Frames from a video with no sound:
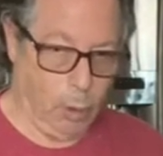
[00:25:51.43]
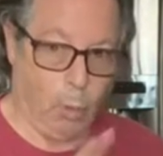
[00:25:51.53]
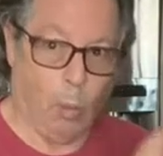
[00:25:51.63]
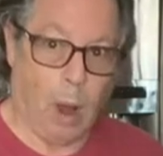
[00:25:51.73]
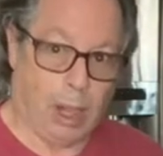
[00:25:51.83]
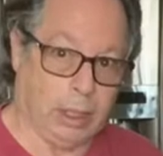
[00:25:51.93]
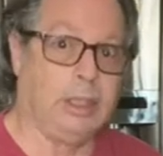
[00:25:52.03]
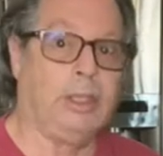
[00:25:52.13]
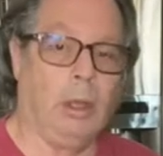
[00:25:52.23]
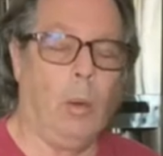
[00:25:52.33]
while it's
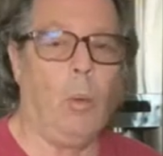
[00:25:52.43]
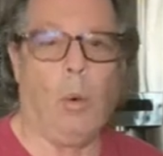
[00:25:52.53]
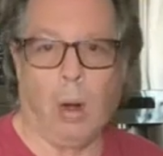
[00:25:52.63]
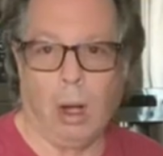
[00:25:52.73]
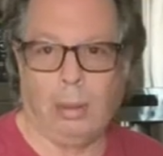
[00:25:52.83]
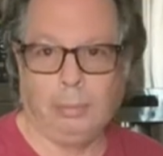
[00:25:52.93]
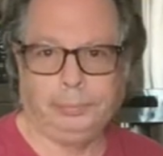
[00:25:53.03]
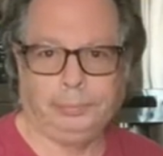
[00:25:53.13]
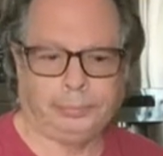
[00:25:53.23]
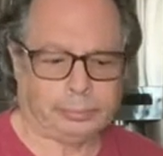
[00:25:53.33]
still warm,
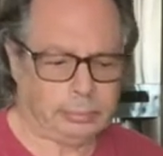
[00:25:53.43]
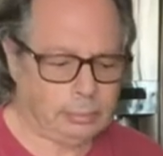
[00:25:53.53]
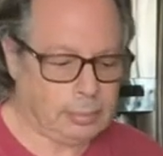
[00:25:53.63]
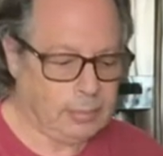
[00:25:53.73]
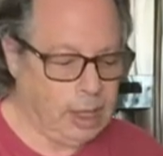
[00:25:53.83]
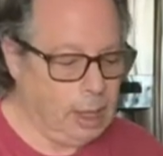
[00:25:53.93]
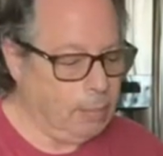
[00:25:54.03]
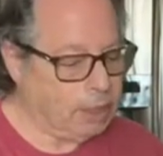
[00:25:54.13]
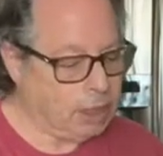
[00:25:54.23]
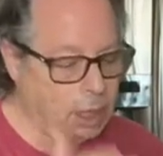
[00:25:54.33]

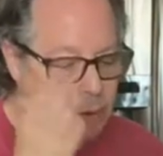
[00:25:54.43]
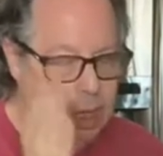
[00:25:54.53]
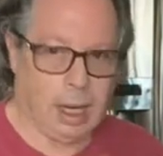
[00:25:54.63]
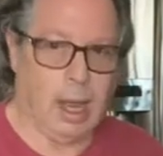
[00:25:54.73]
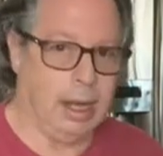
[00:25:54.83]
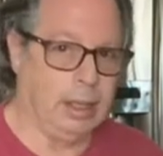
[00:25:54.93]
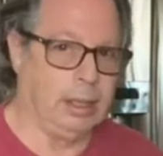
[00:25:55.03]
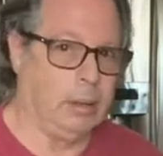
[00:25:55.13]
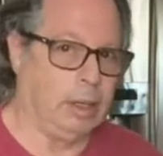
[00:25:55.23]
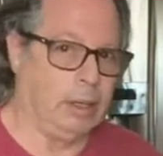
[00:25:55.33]
but you don't want to cut
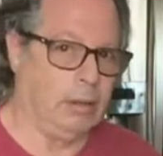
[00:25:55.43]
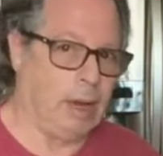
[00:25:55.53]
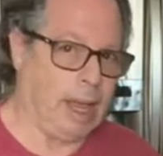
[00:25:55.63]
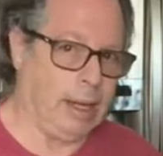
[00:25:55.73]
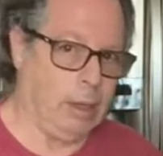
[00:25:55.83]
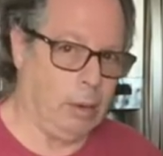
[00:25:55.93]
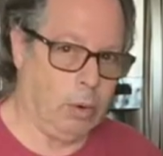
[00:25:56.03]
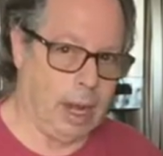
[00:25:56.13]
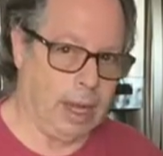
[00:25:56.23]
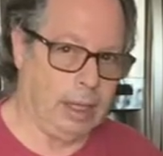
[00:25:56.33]
into it right
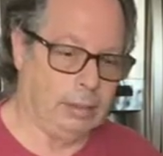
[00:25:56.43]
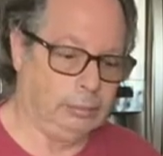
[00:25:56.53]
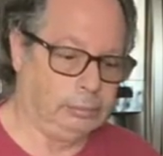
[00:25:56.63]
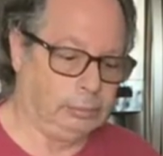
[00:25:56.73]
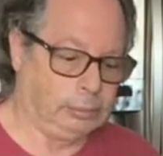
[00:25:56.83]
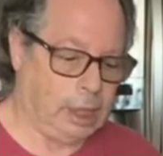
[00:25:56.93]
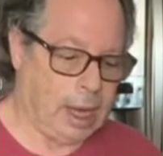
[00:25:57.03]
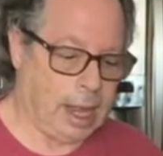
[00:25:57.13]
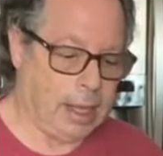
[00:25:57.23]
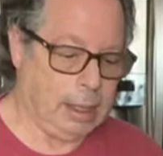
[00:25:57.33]
away. All
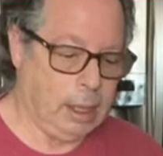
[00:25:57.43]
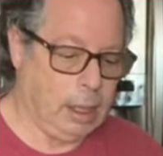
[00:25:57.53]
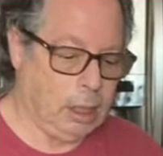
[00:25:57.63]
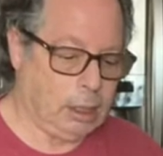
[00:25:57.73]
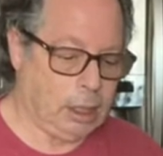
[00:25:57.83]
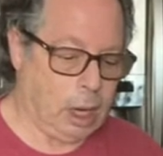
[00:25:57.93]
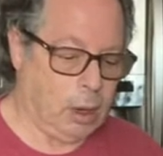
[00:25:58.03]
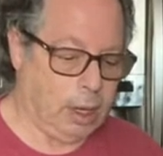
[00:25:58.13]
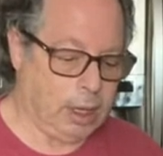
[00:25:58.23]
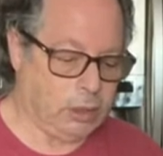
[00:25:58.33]
right, so
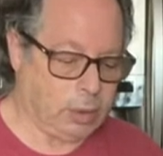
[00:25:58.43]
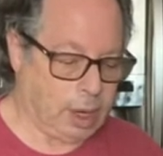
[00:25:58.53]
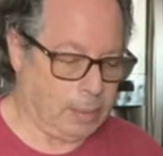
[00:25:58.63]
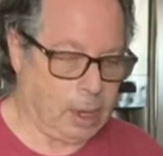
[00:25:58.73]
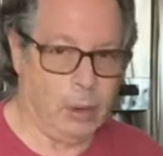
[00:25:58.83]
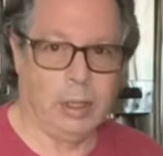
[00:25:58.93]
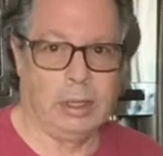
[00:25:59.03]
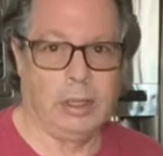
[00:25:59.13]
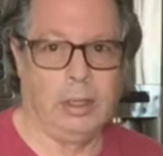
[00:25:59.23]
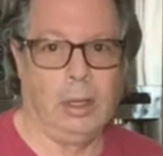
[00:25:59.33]
here's what I'm going
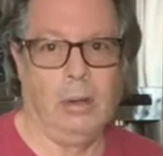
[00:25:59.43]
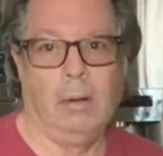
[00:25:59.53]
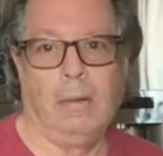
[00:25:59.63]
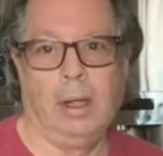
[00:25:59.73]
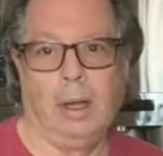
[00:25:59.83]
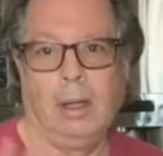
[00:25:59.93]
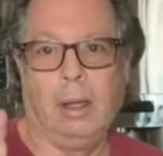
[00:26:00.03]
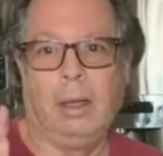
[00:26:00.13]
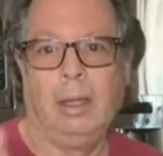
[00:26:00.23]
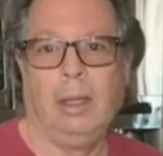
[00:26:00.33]
to do. I'm
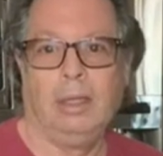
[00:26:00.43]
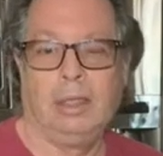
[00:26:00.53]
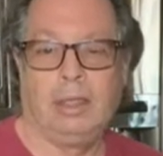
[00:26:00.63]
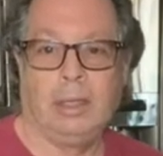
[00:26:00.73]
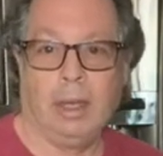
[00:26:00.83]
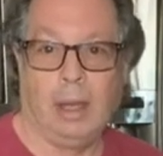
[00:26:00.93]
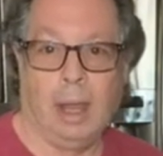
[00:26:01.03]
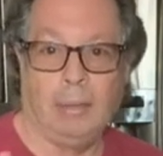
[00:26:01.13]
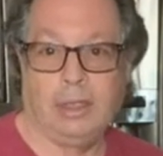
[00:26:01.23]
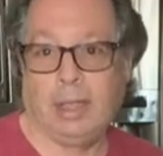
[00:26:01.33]
going
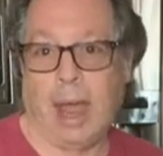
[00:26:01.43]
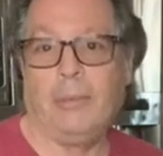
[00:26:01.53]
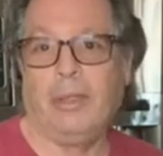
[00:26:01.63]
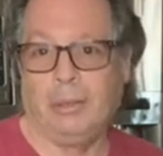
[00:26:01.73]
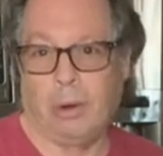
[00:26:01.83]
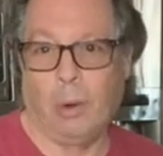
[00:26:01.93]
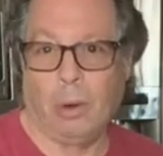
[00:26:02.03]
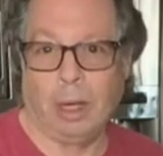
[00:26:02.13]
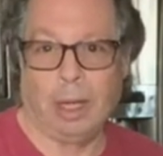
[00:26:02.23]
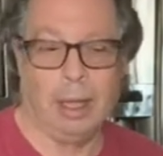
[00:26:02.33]
to stop the
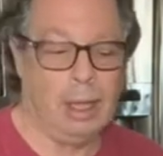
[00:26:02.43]
recording